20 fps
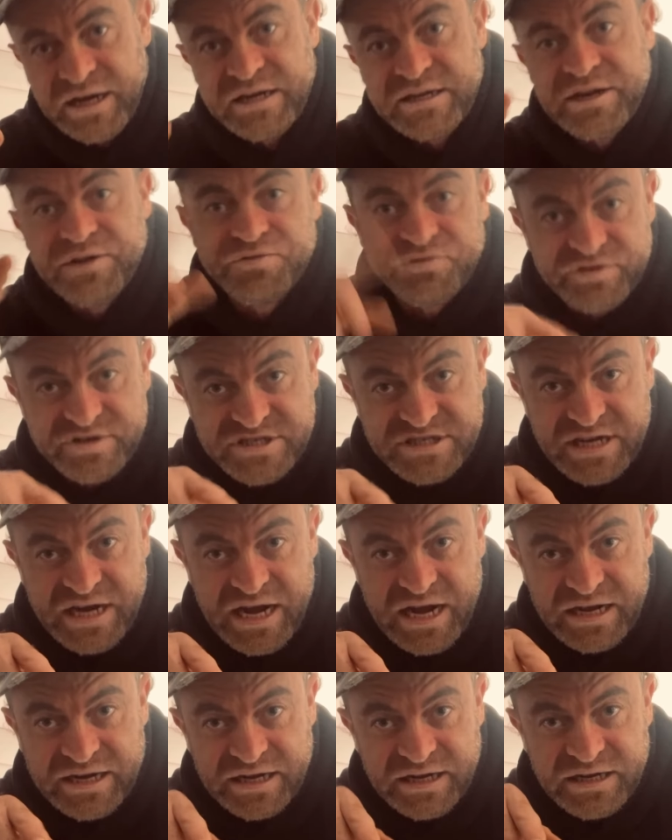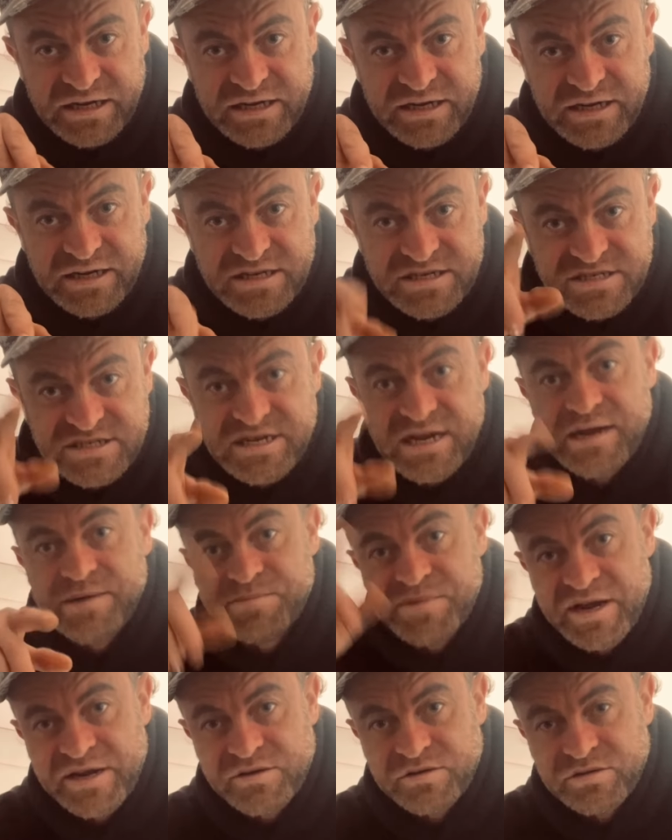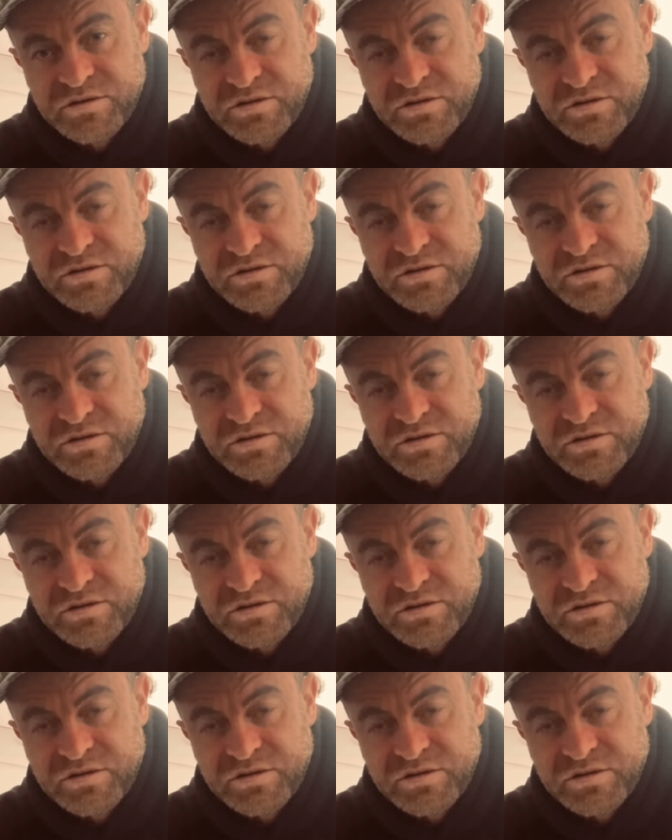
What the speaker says: different target, same nail,